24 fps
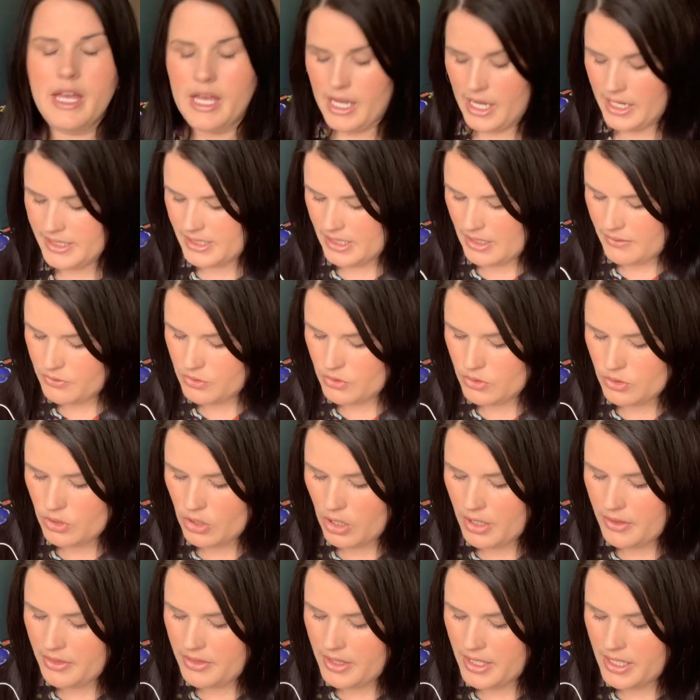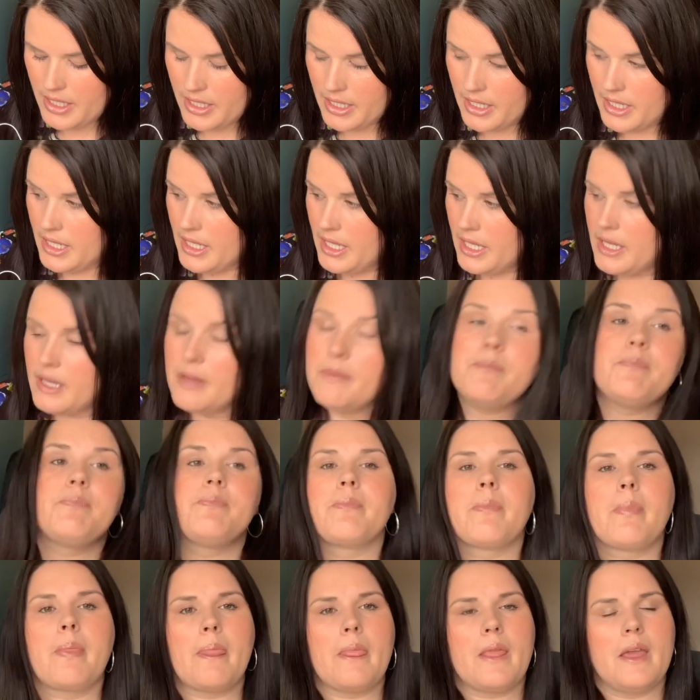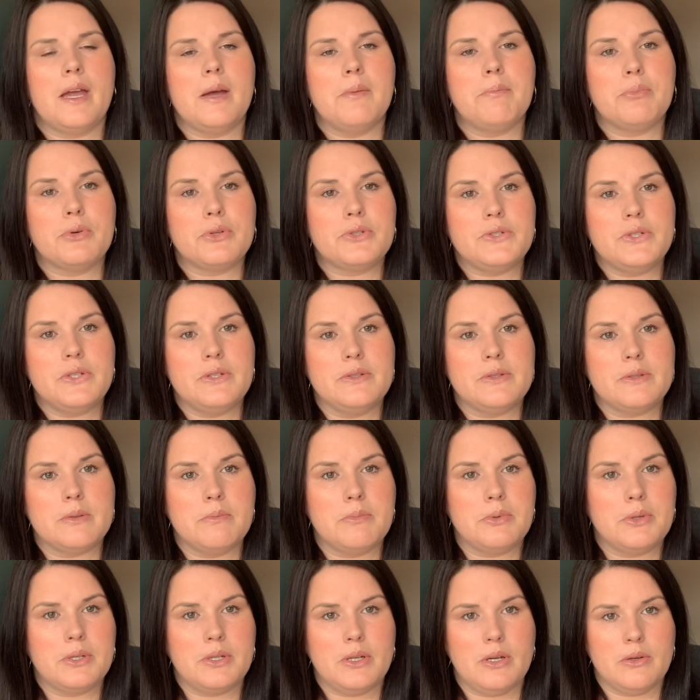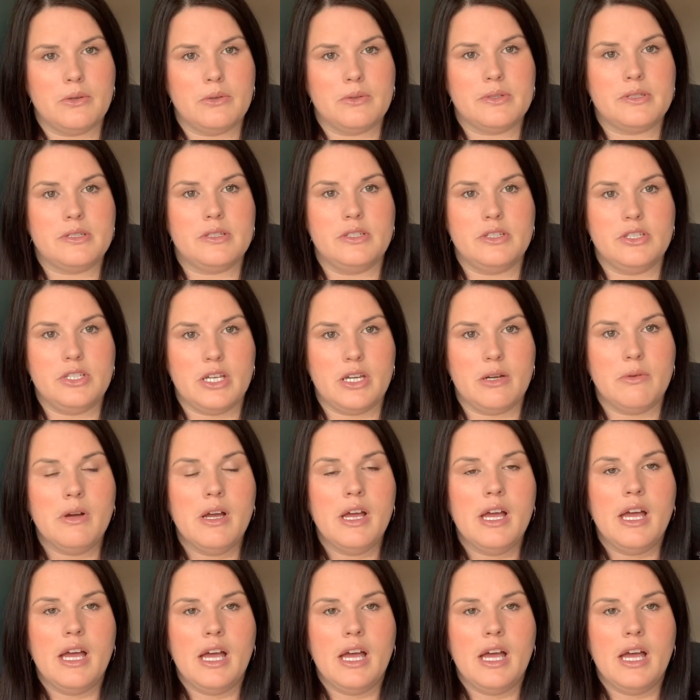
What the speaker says: I say I've just got the buttons and buttonholes to do.